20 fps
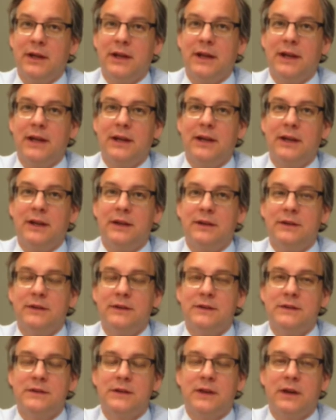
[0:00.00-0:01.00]

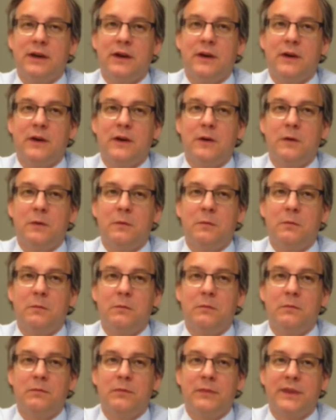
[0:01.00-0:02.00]
And
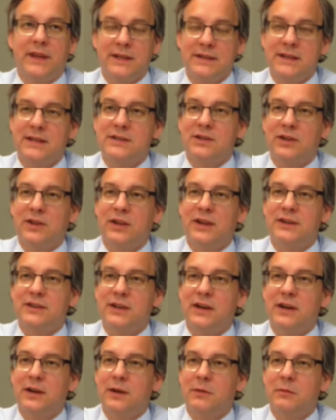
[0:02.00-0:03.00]
that takes a lot of
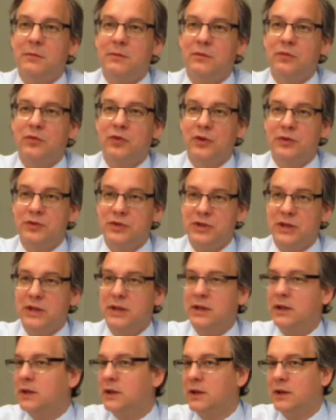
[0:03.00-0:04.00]
time. So
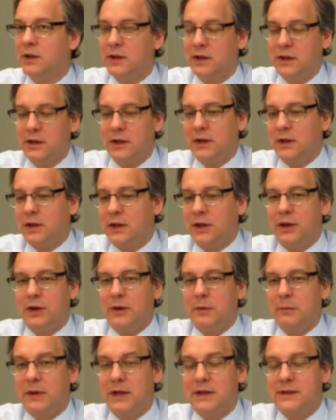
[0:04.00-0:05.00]
she,
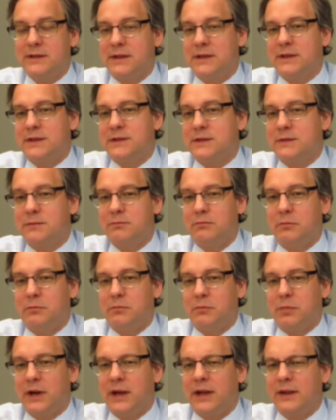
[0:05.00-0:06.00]
makes this
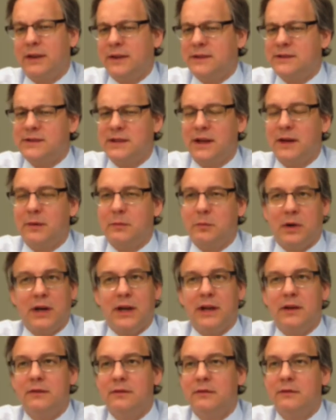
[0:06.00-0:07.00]
bread that's not
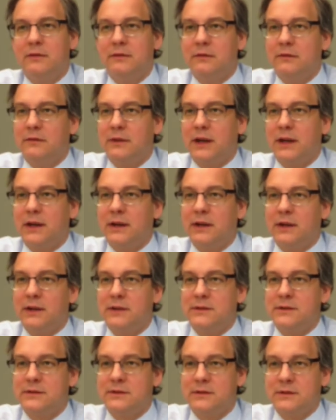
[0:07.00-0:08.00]
bread, right?
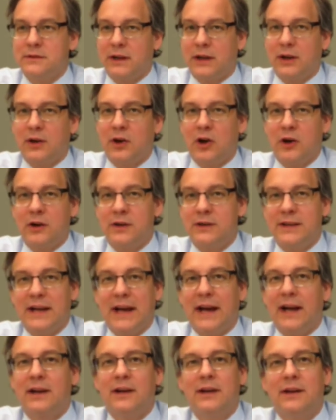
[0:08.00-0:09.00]
It's like
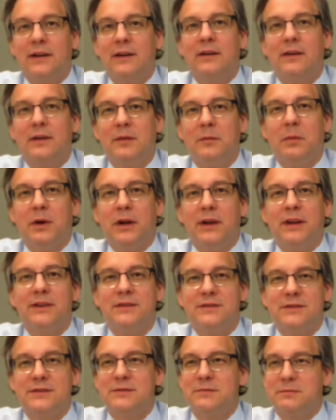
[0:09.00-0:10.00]
hardtack, but
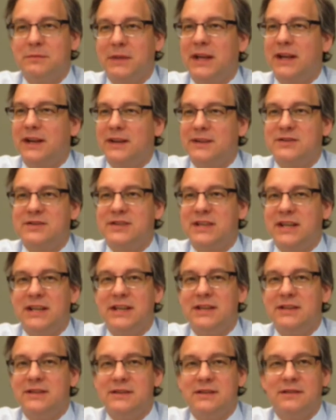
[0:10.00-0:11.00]
it's made out of
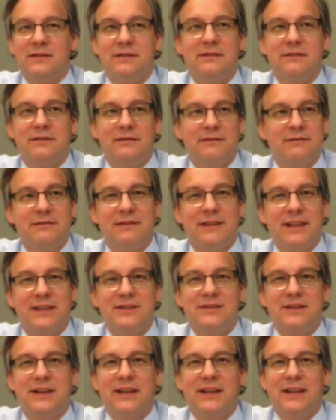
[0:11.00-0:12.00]
seeds and
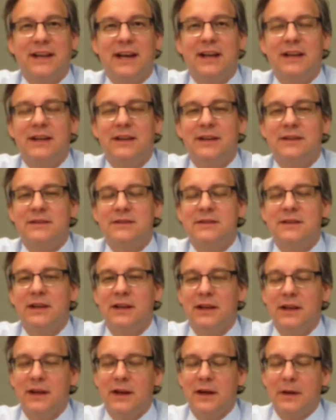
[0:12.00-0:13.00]
things like that, and it's
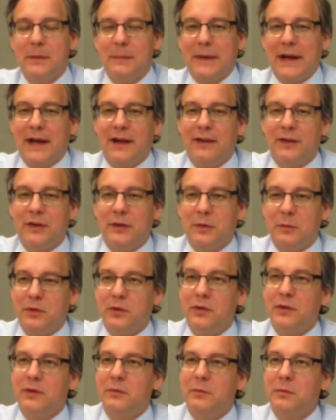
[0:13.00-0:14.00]

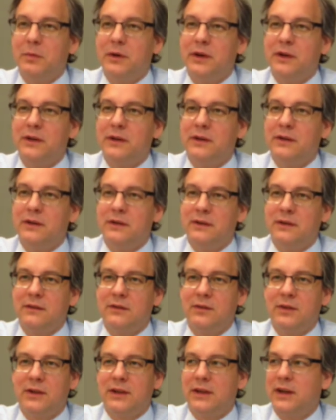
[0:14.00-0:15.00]
palatable, but
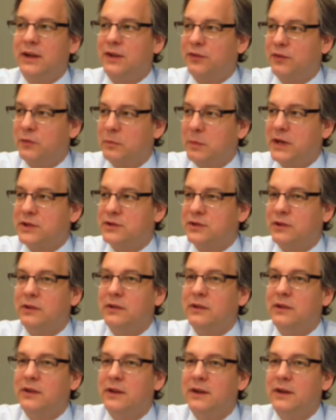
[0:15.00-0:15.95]
really not special.